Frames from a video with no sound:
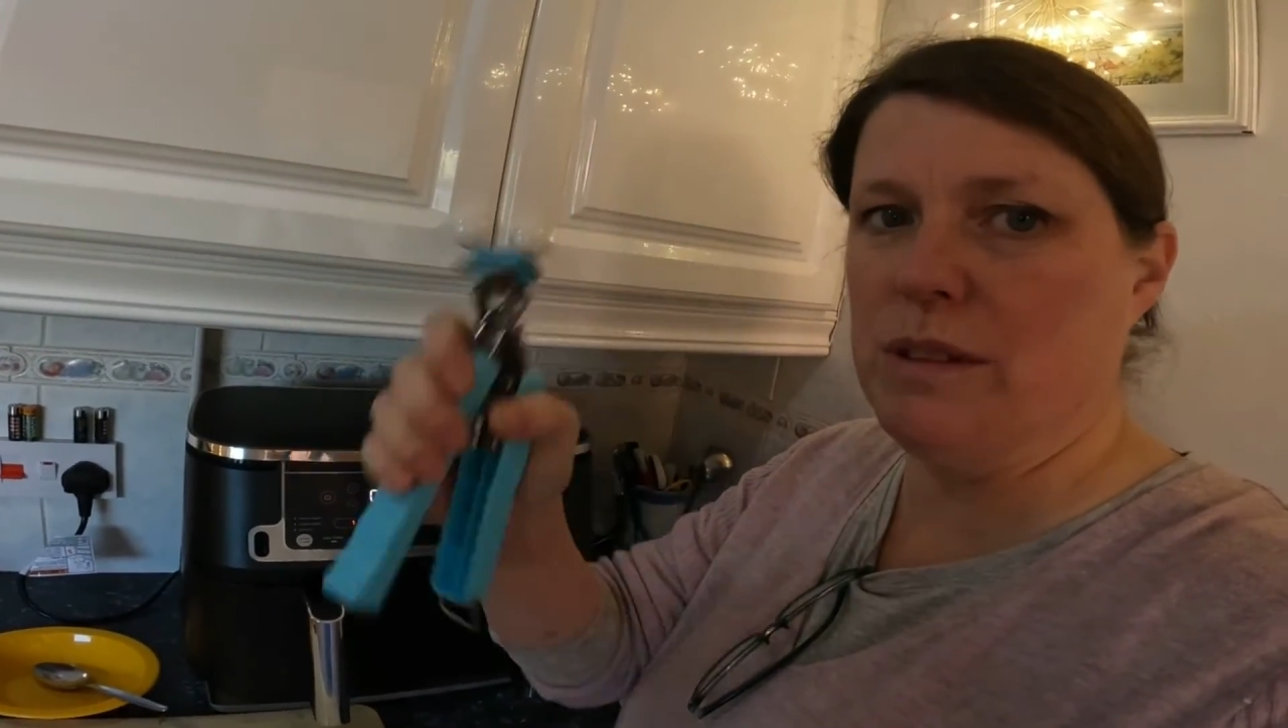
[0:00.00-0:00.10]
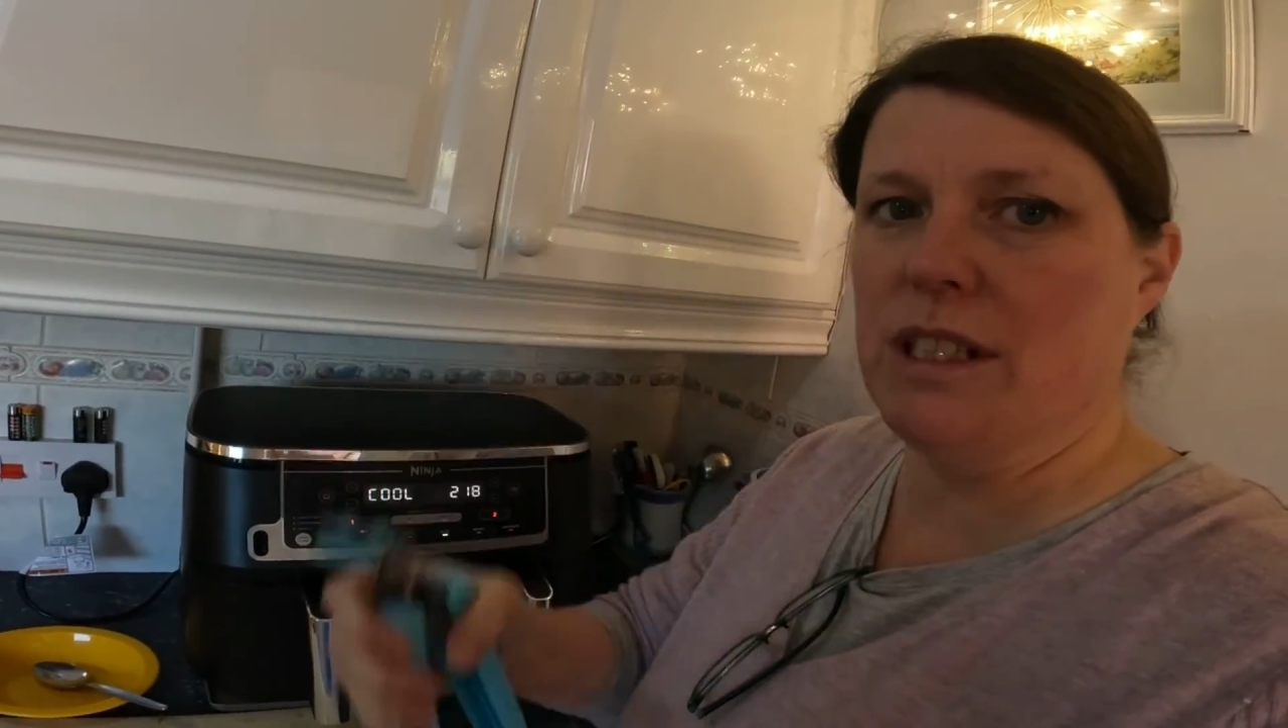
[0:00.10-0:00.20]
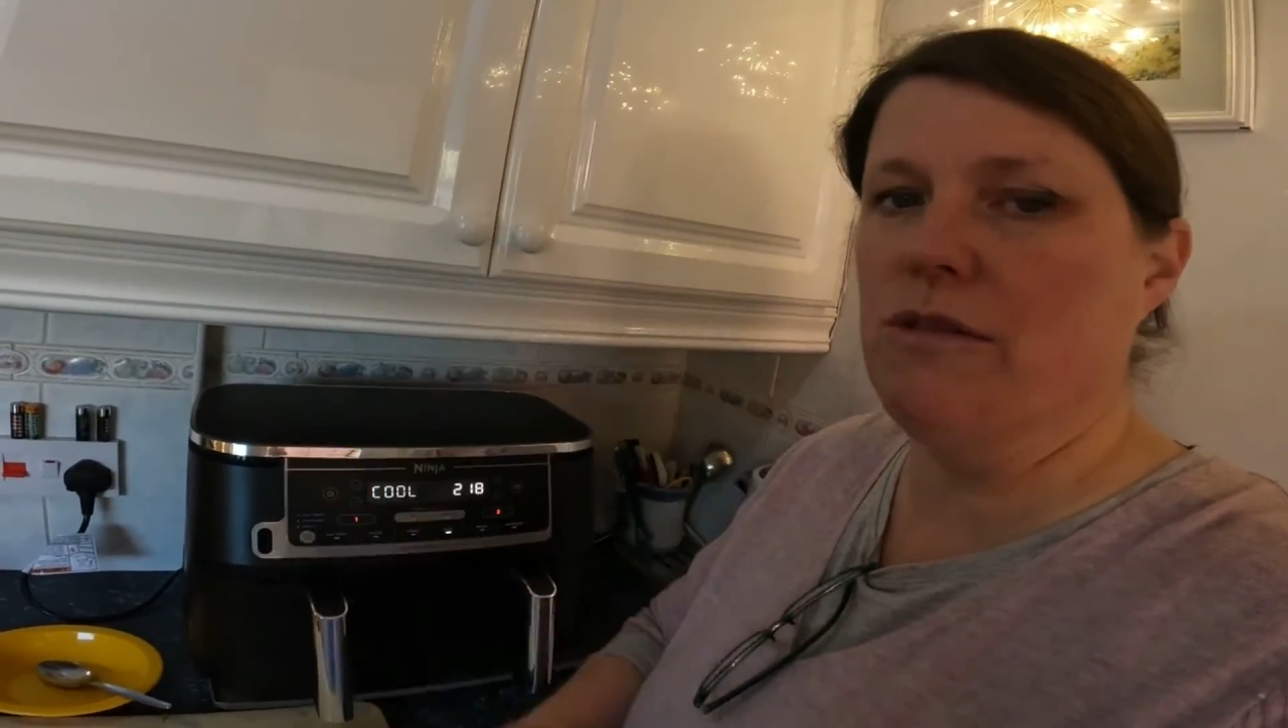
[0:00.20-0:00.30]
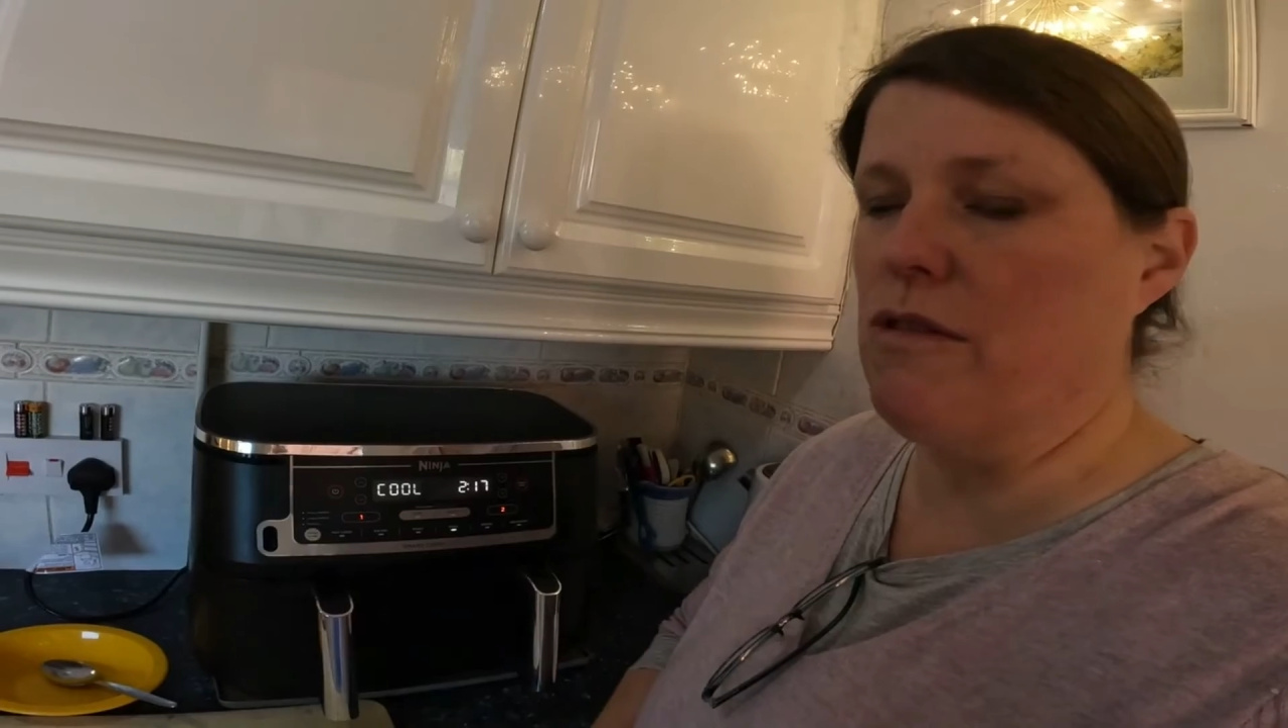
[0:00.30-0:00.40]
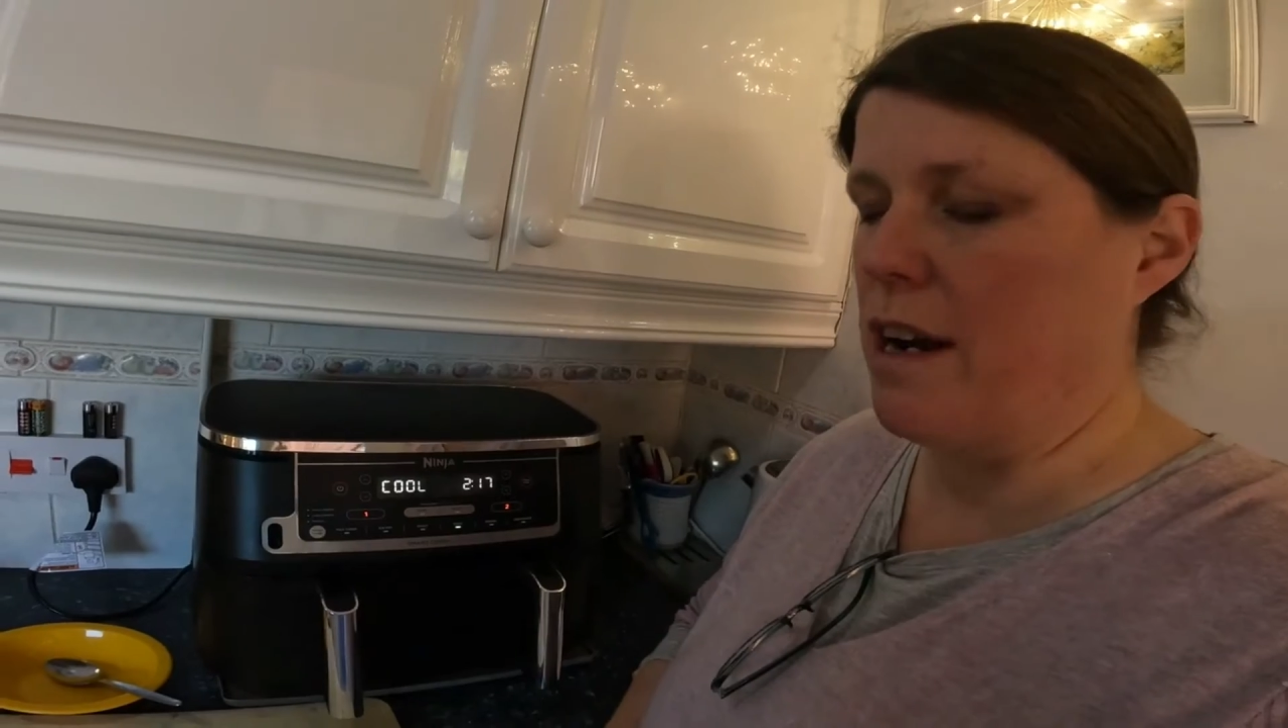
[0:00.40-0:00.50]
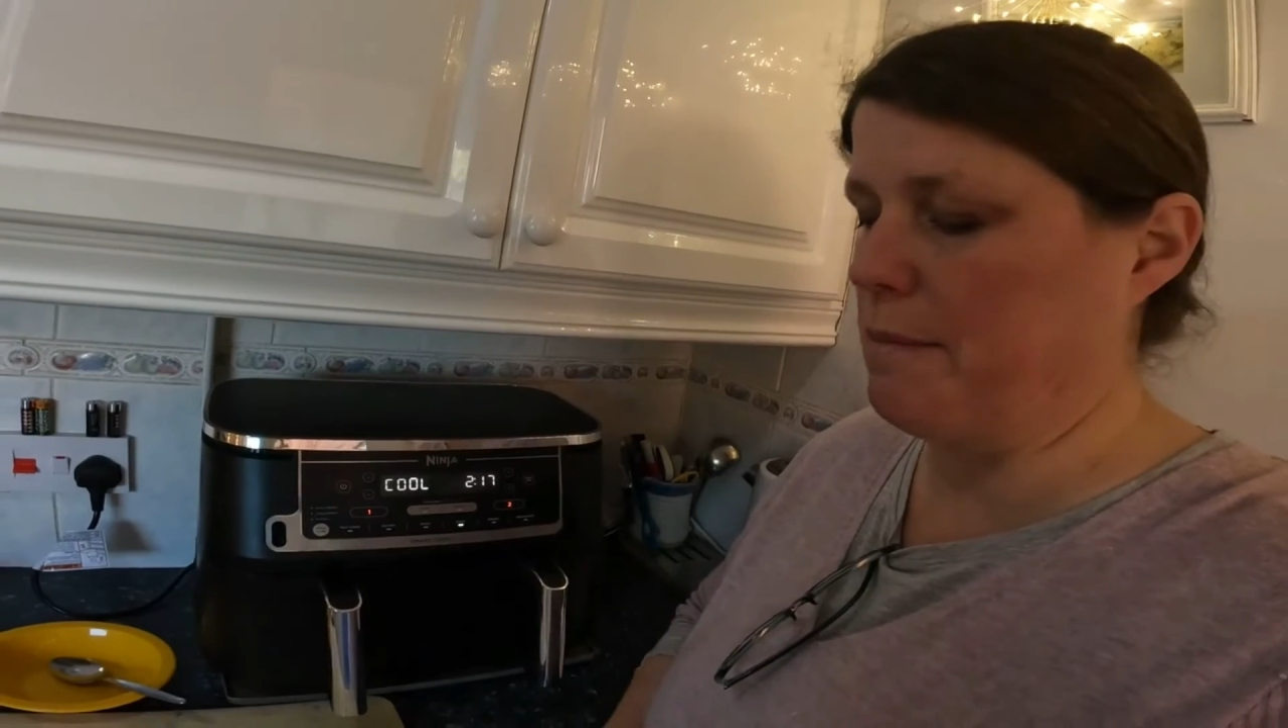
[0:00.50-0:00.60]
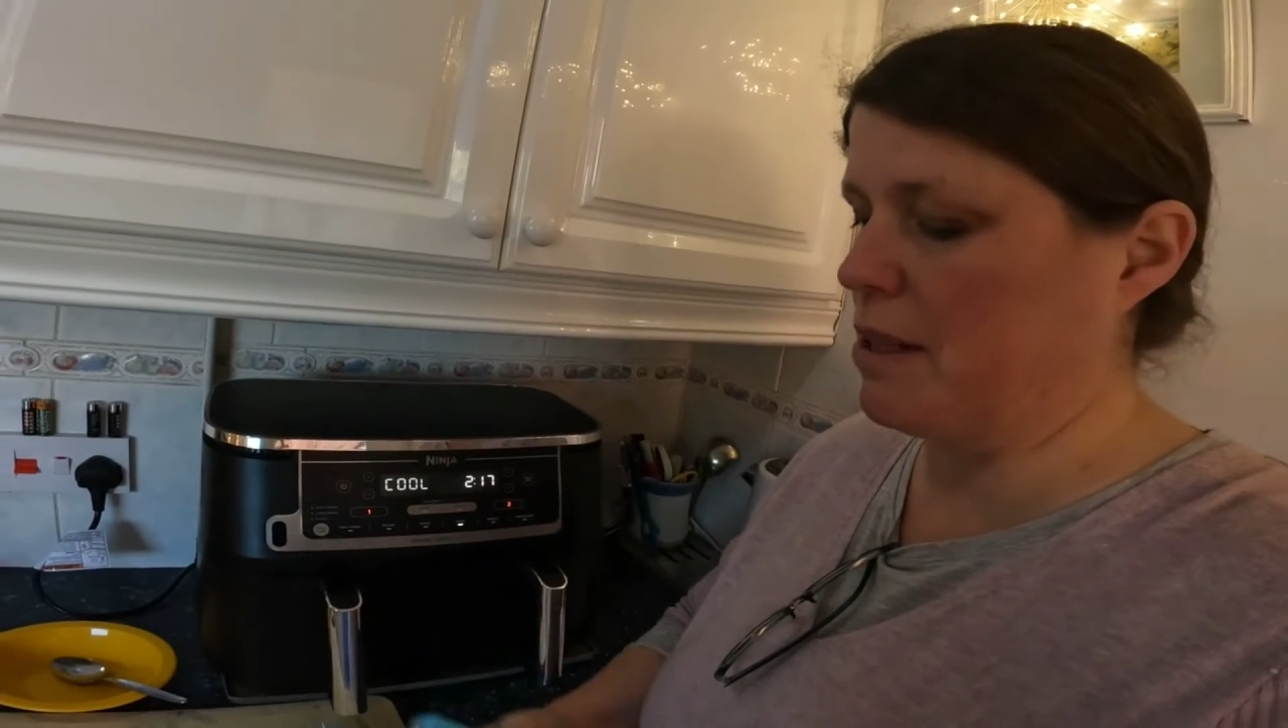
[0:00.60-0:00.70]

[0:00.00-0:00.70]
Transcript: it's alright,